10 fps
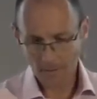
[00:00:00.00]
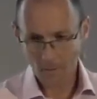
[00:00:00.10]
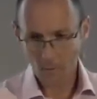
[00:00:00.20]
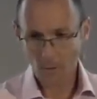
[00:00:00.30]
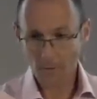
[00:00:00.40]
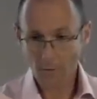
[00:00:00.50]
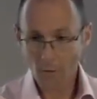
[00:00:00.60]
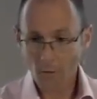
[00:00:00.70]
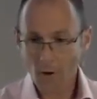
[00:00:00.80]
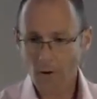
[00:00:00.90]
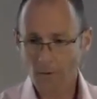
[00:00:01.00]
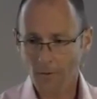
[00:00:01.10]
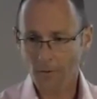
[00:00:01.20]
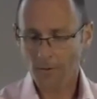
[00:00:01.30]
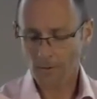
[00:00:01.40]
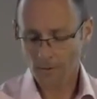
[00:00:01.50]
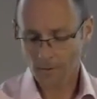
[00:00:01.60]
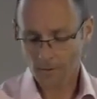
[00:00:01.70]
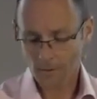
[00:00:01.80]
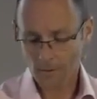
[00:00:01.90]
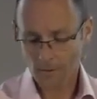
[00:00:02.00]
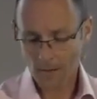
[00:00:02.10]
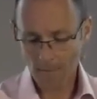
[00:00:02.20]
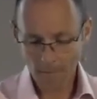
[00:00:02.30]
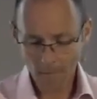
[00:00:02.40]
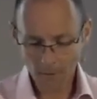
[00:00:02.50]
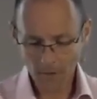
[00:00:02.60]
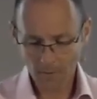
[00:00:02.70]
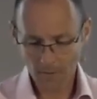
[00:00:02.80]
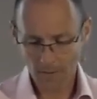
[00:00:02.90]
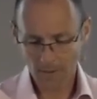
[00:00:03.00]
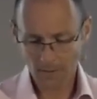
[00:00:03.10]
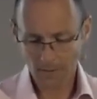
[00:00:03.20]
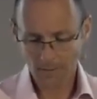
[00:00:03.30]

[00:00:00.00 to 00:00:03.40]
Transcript: will have grown and multiplied